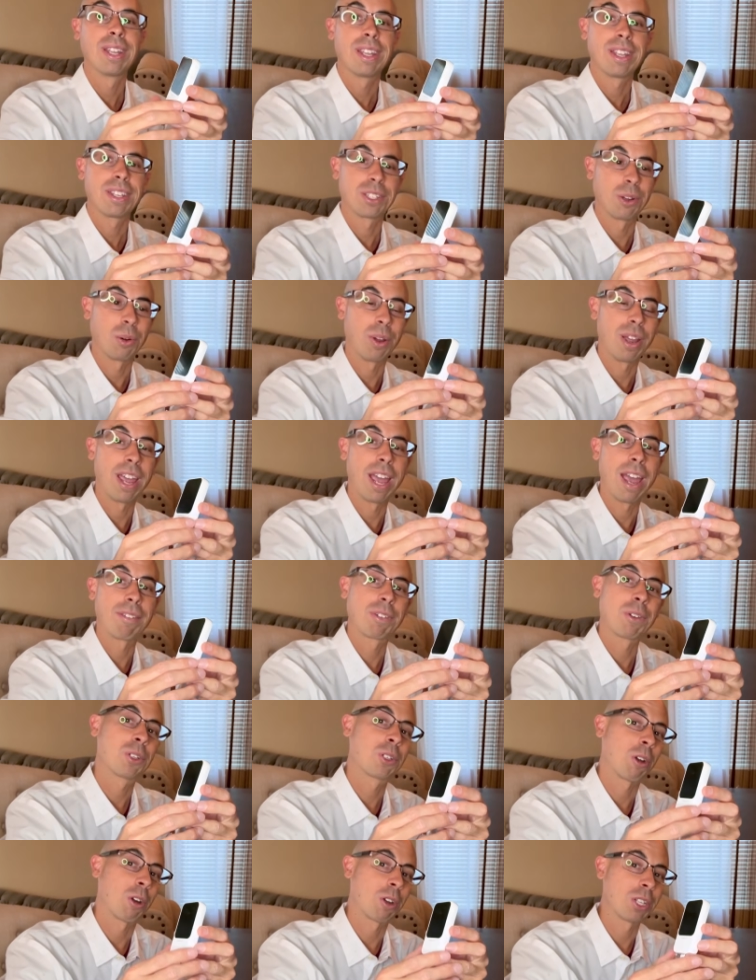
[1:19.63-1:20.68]
So
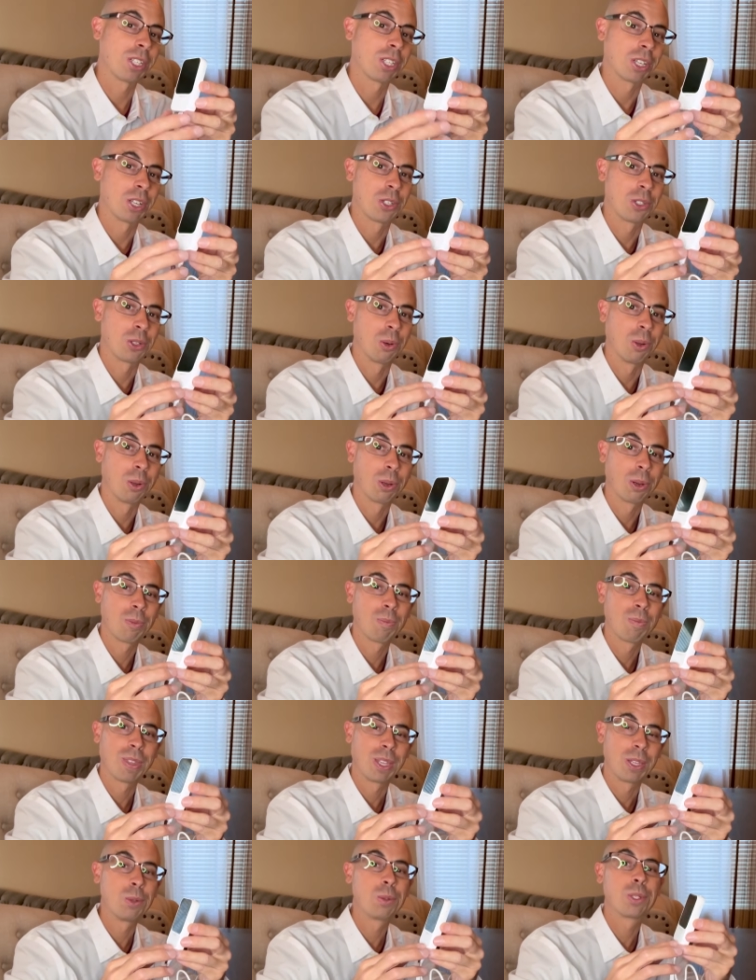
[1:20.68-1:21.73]
after charging the controller,
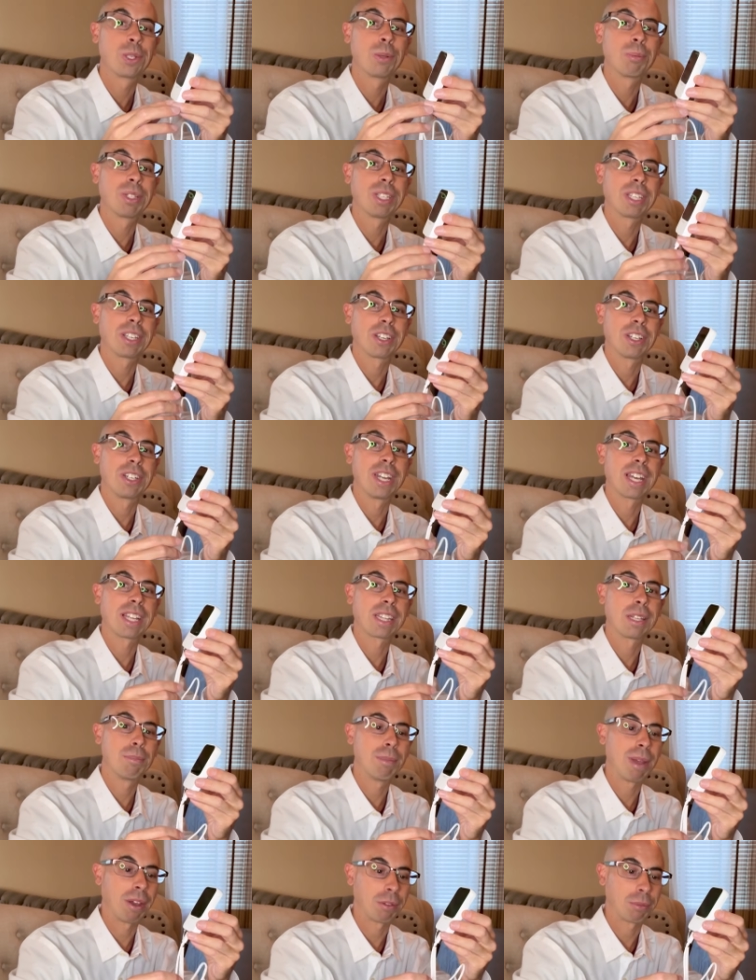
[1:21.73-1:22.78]
you simply connect
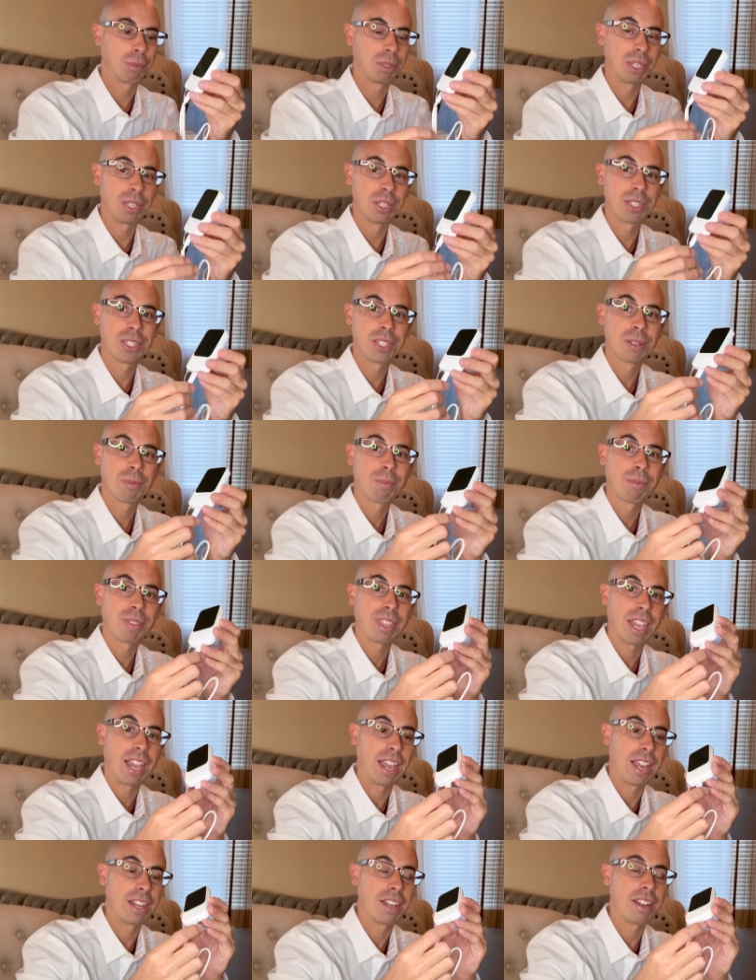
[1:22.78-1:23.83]
the mouthpiece
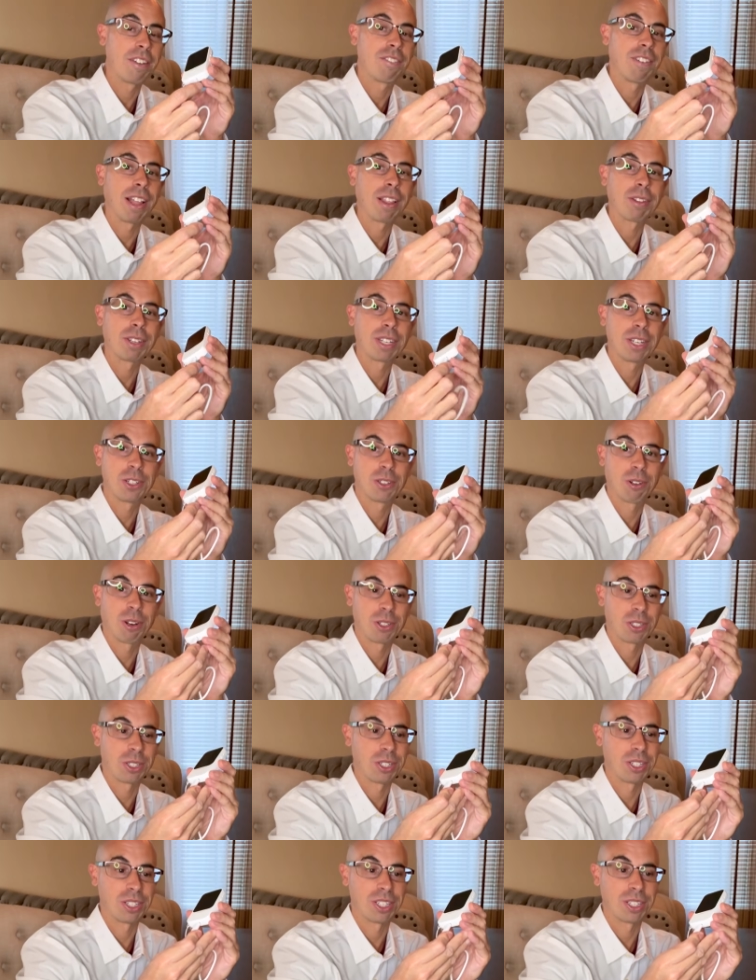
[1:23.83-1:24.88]
and follow the
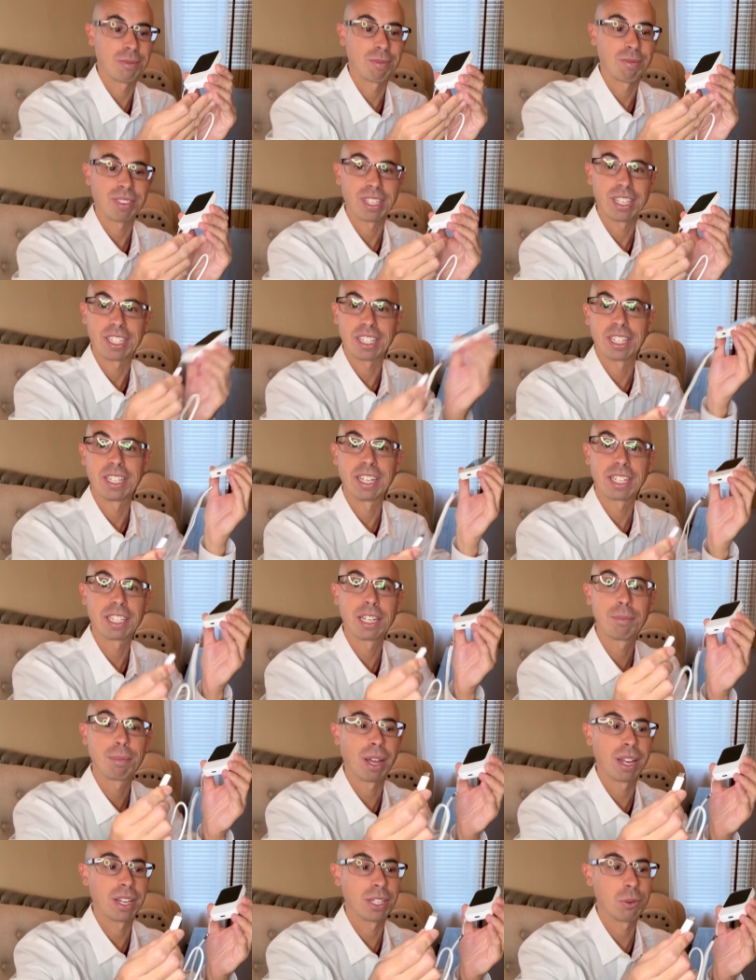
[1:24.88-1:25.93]
instructions. It's connected
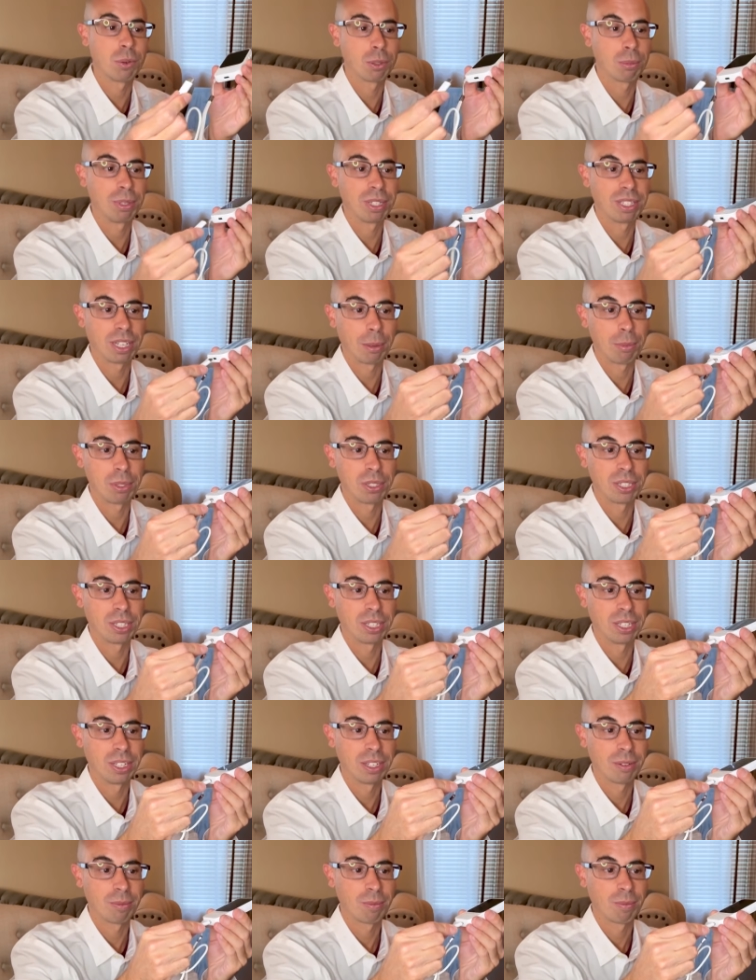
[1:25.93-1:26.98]
by USB
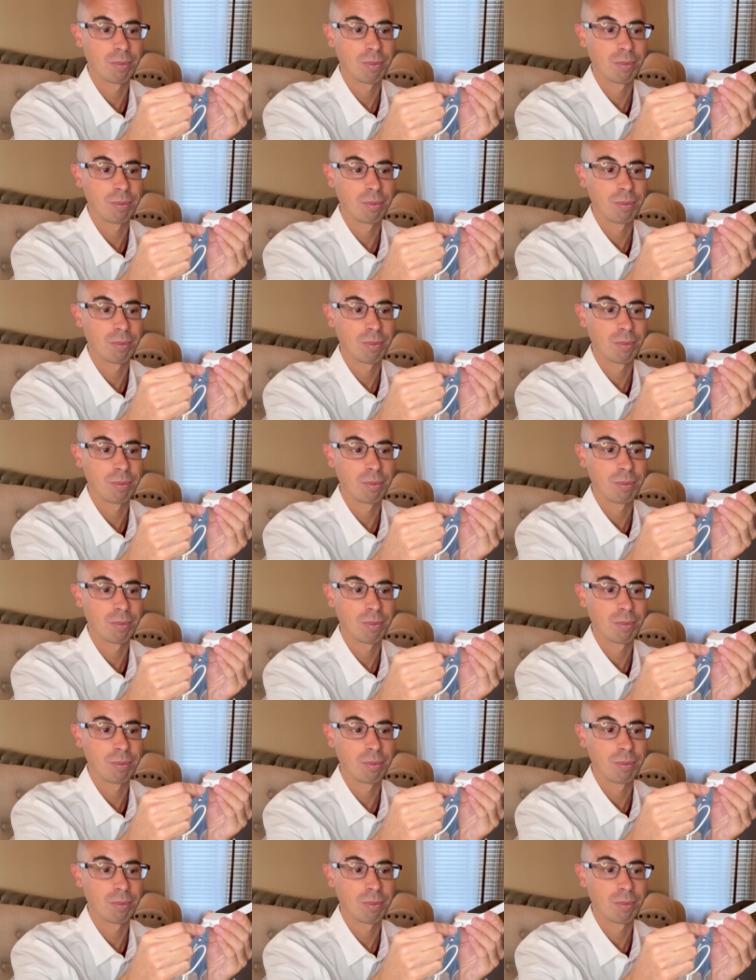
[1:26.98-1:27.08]
Type-C.